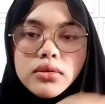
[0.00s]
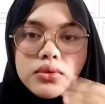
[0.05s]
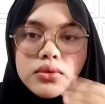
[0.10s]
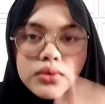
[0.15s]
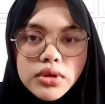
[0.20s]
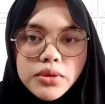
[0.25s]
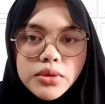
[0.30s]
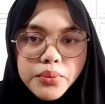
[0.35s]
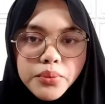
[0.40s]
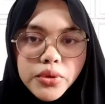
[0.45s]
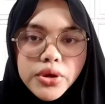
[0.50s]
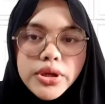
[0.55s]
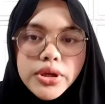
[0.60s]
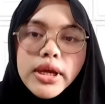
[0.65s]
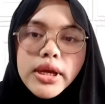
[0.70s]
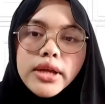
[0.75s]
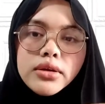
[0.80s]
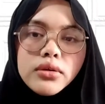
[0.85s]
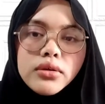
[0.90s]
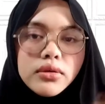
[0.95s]
to the point
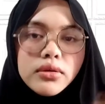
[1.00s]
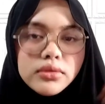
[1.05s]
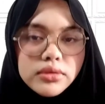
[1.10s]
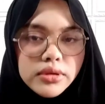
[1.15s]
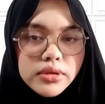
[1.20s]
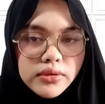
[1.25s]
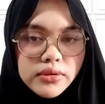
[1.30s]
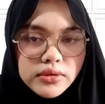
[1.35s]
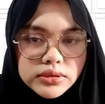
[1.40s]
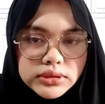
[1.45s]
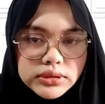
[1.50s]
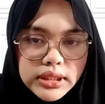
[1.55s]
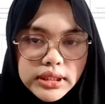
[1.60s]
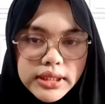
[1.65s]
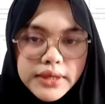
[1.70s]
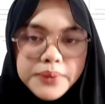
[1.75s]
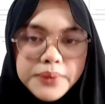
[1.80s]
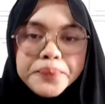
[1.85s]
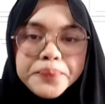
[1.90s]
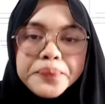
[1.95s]
and continuously.